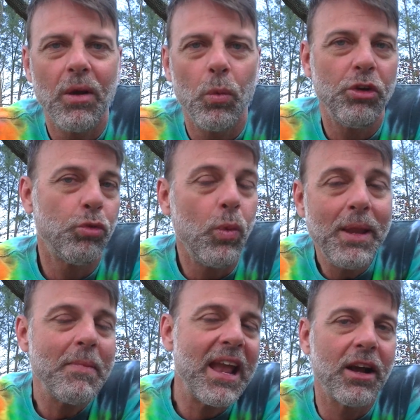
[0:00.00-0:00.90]
which
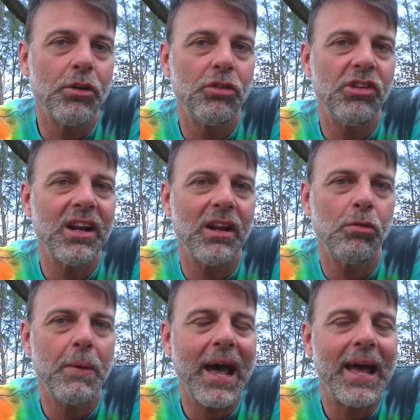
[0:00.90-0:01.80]
we may understand
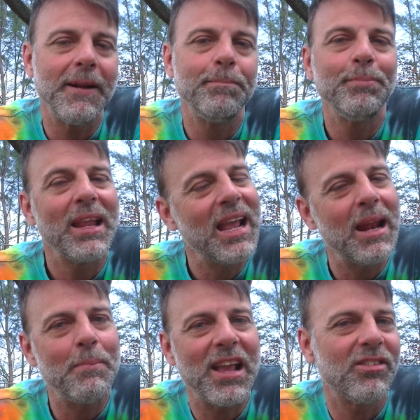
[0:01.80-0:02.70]
as bad,
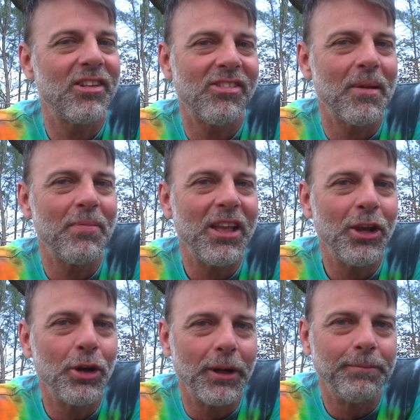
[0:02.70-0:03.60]
and makes it
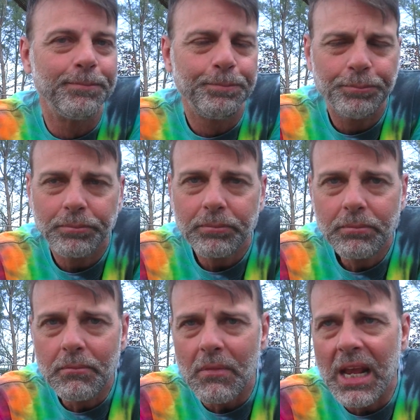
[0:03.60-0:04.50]
something good.
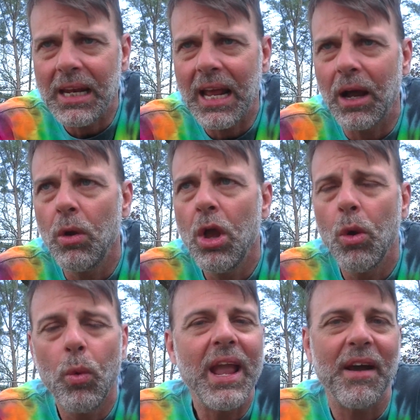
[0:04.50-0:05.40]
Now,
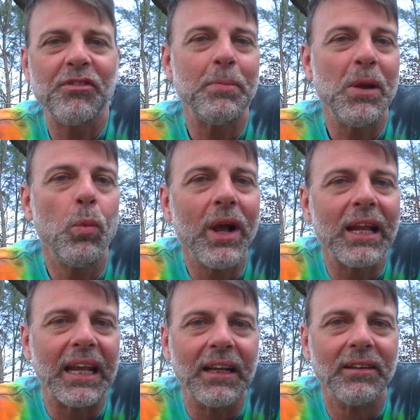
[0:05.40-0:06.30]
we have to be
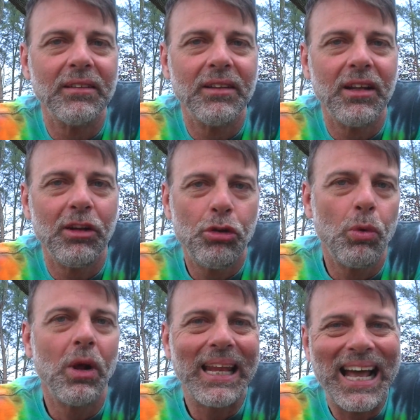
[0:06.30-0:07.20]
willing
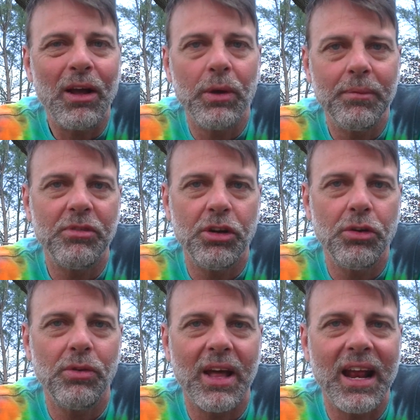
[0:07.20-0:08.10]
to allow Him to
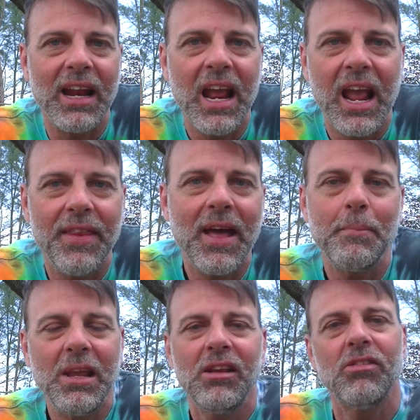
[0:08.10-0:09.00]
do that. And
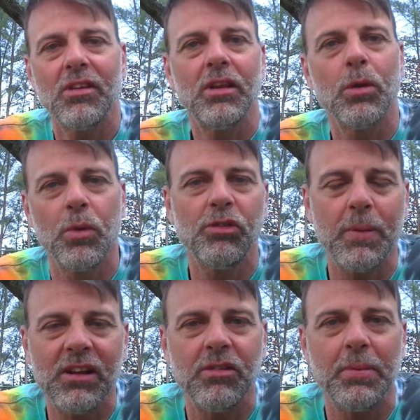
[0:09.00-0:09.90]
that means the
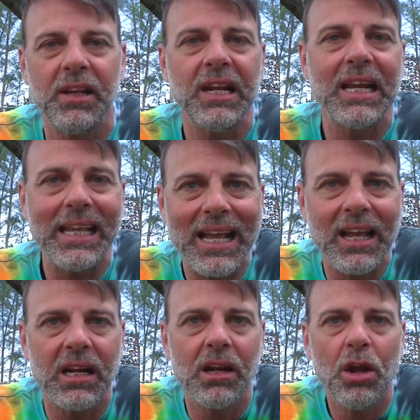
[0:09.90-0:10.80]
responsibility,
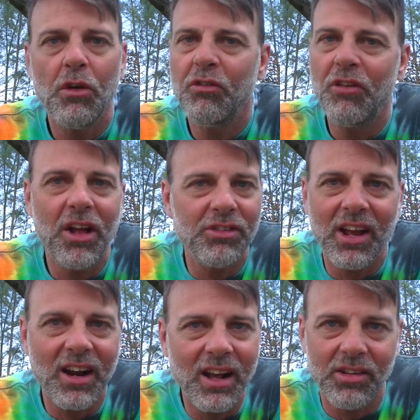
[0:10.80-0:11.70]
again, falls
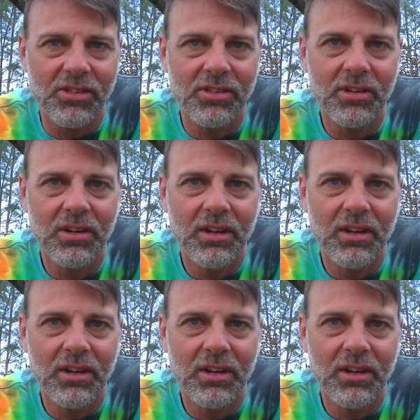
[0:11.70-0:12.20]
on us.